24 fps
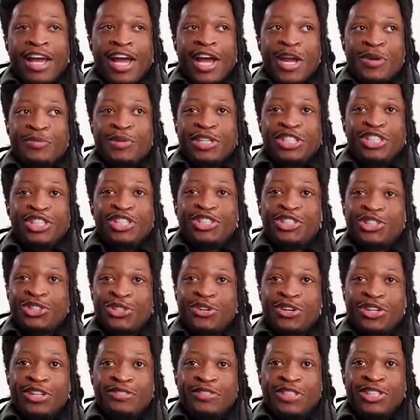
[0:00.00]
And when she
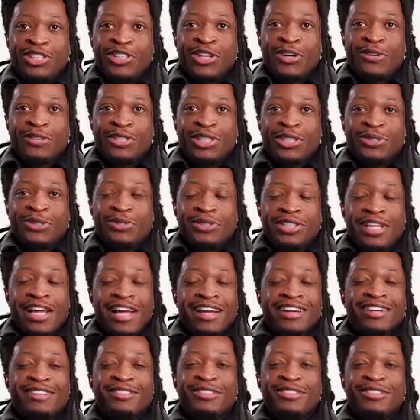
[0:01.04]
saw the results, she was like,